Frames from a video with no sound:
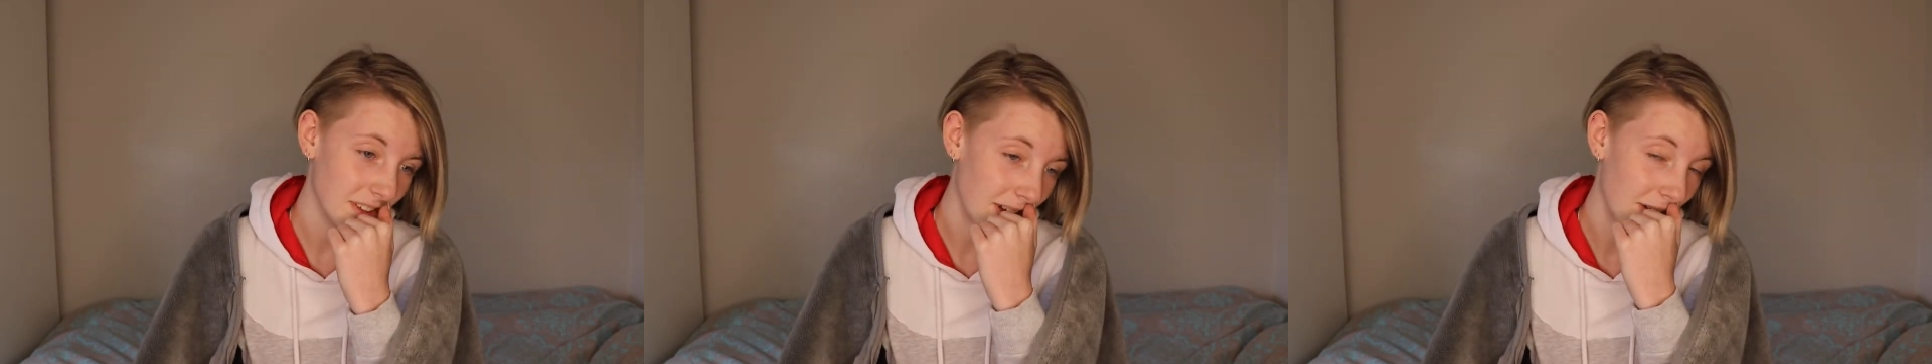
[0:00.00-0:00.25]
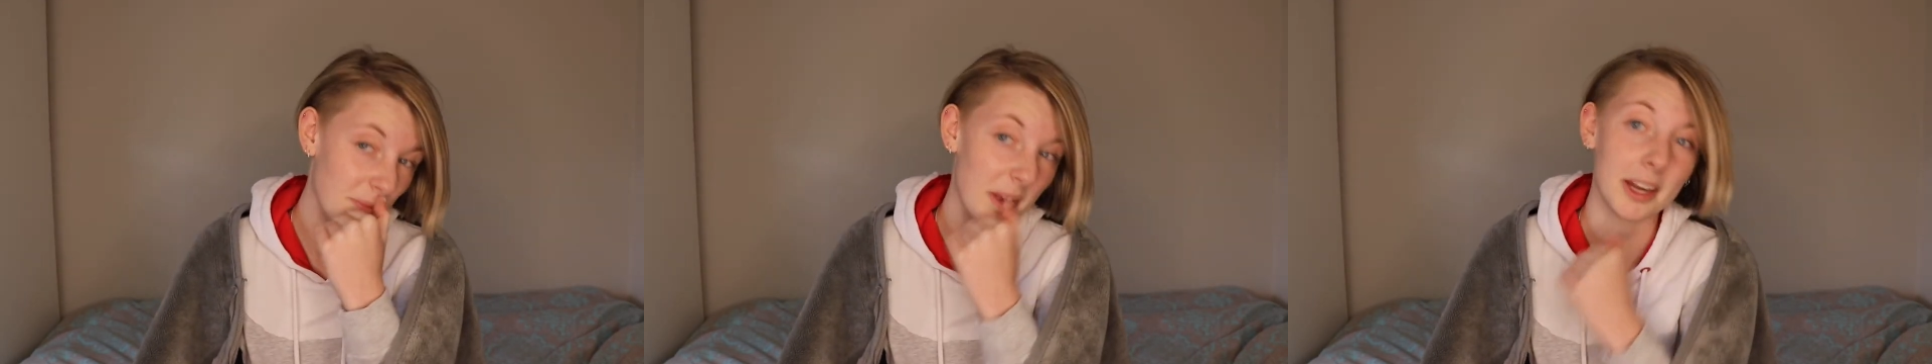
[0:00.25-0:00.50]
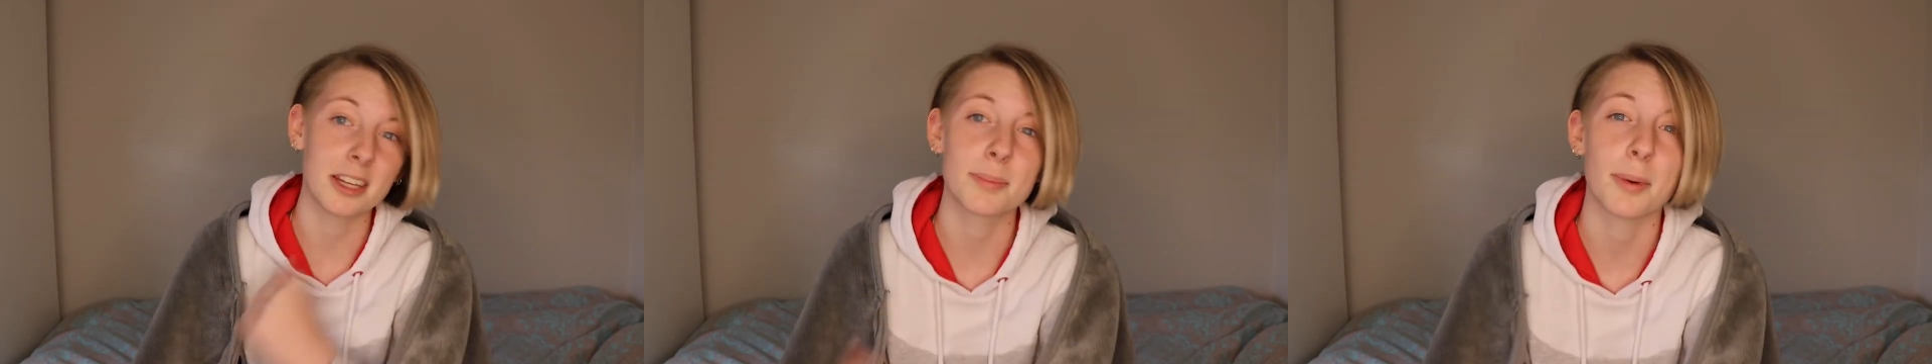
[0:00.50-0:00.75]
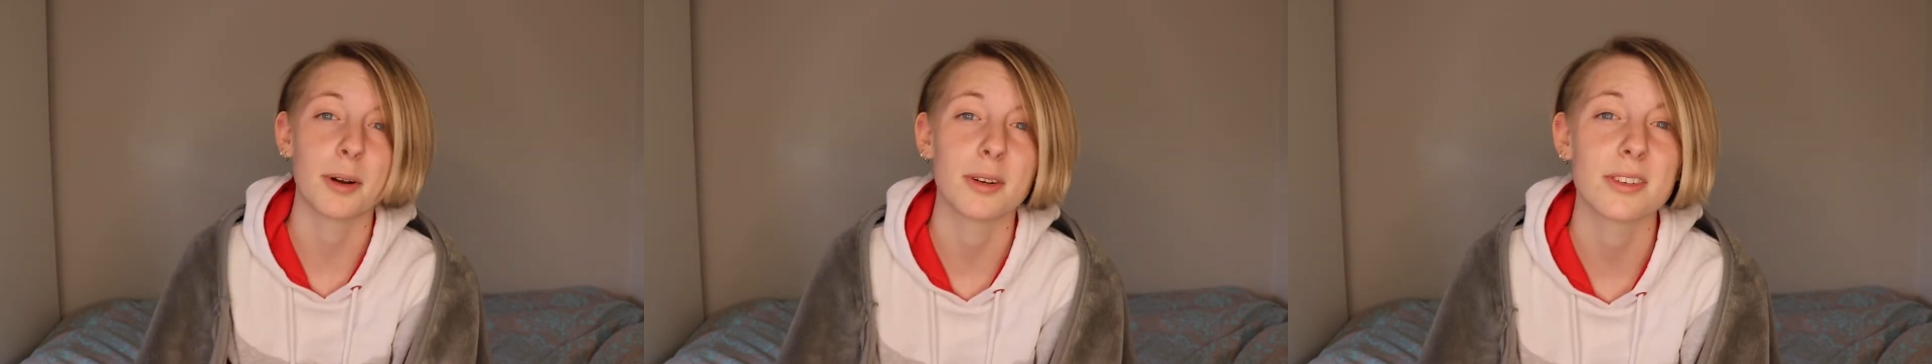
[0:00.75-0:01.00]
I've been
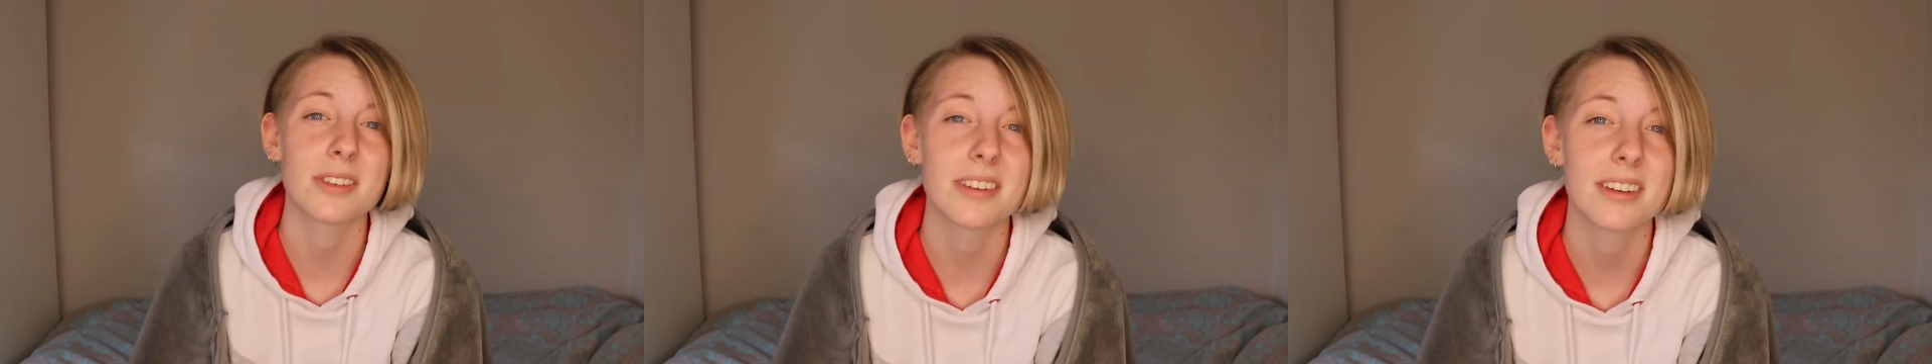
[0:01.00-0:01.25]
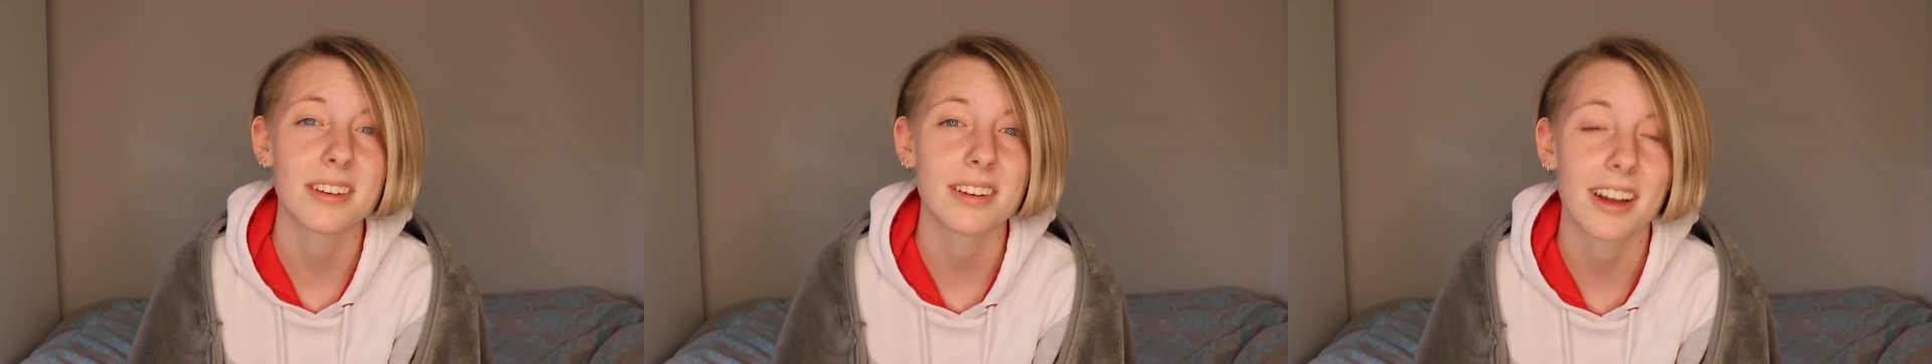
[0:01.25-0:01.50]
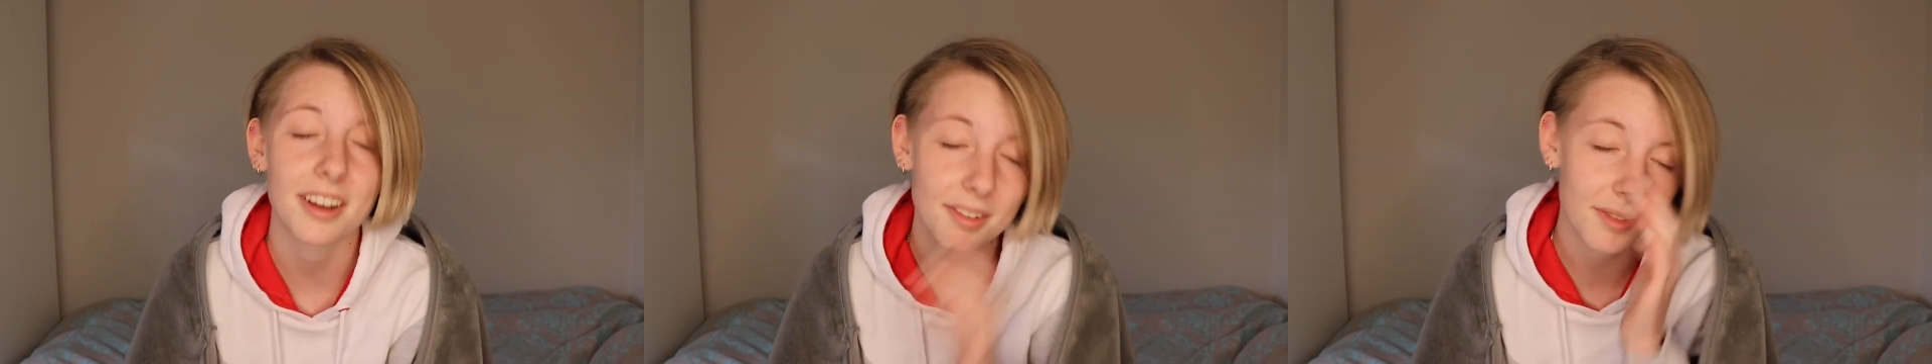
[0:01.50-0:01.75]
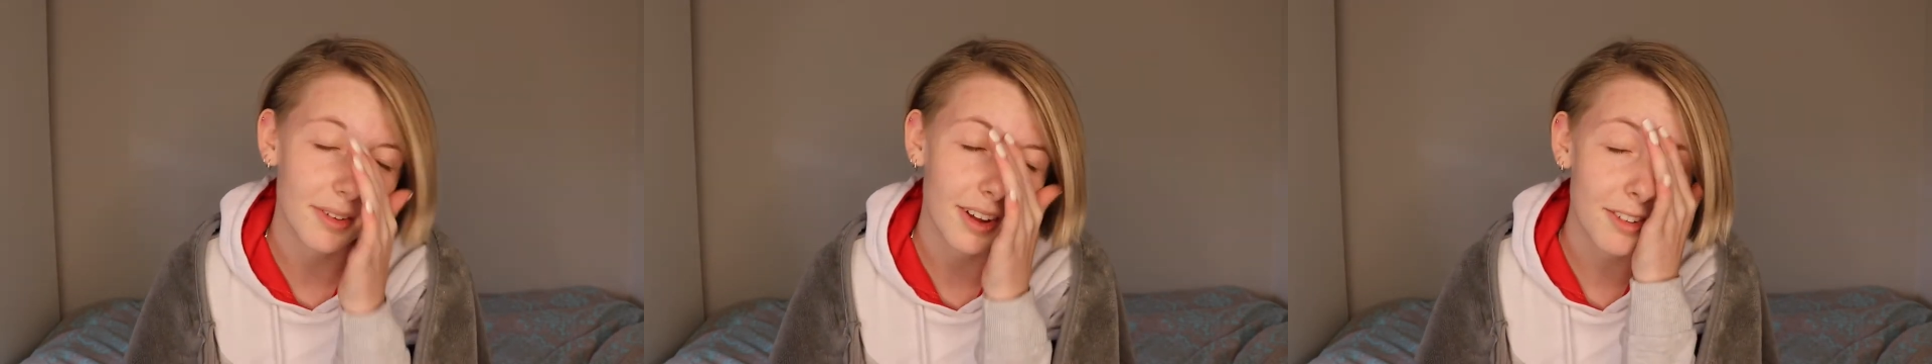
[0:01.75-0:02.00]
exposed.
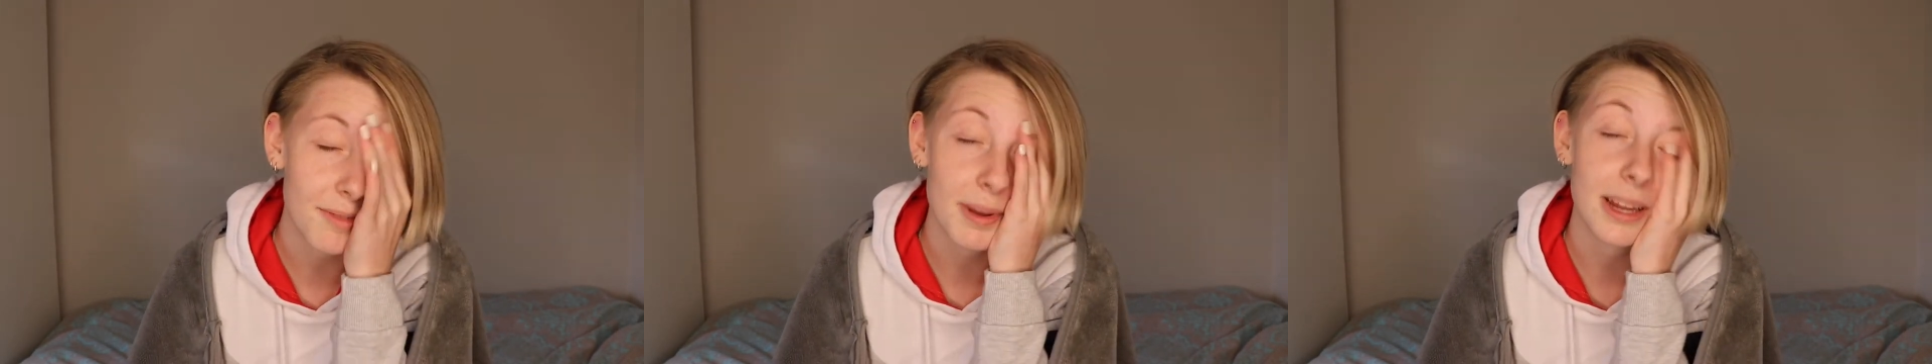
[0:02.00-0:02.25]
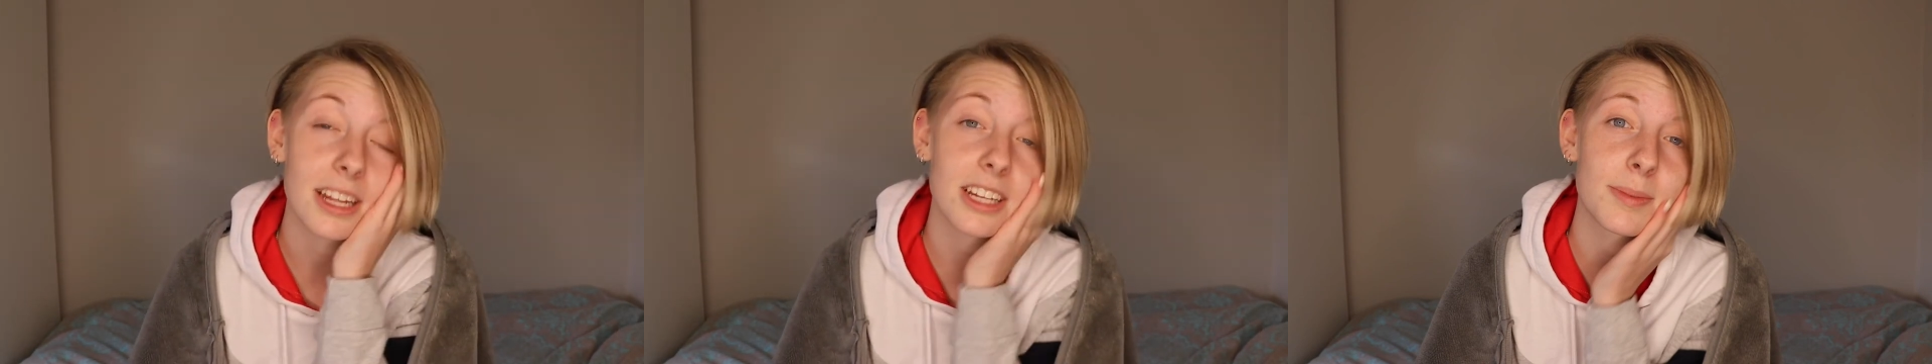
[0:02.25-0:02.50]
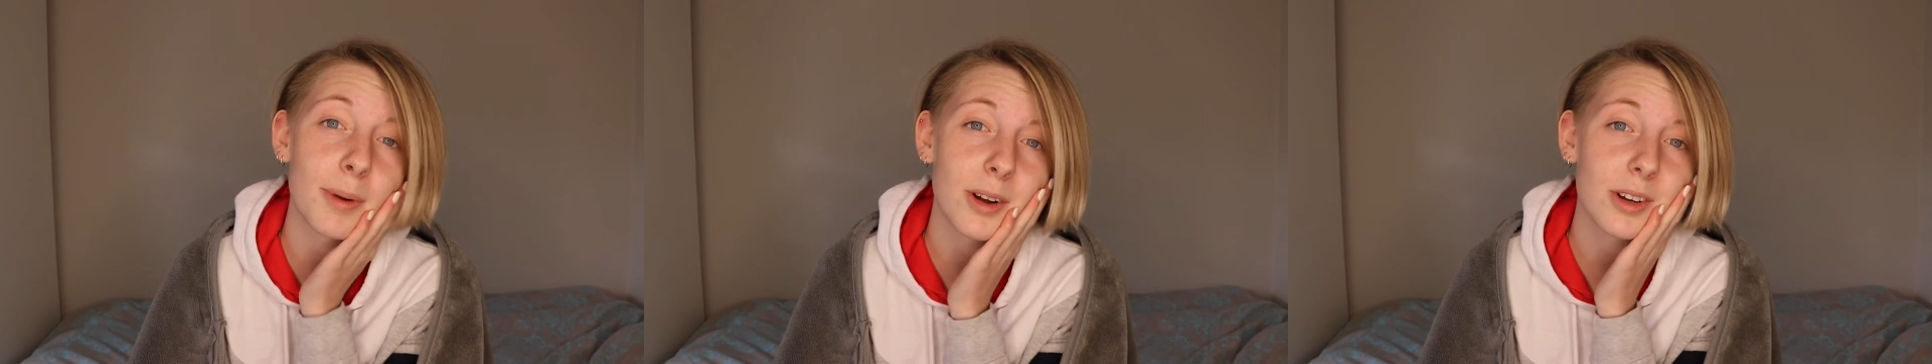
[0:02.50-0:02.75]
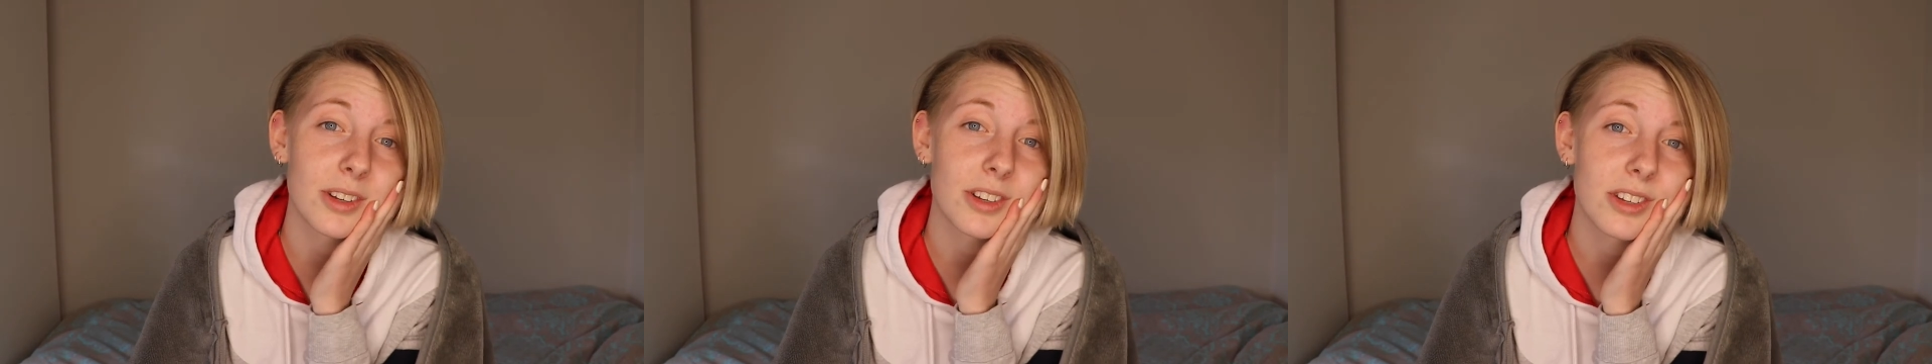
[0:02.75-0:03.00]
I've been
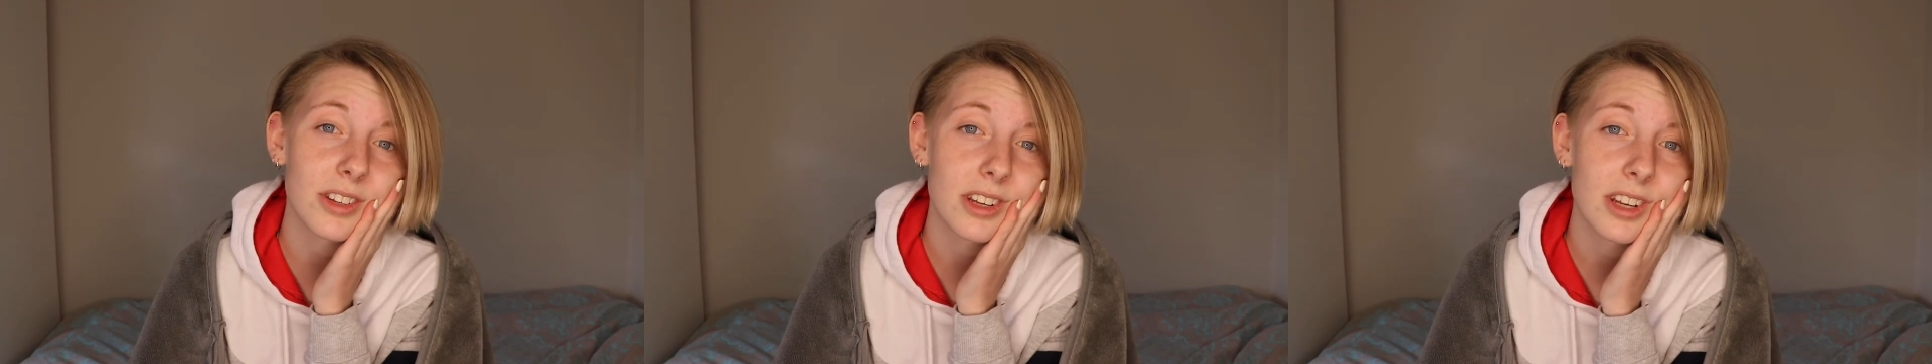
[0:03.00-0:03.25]
exposed.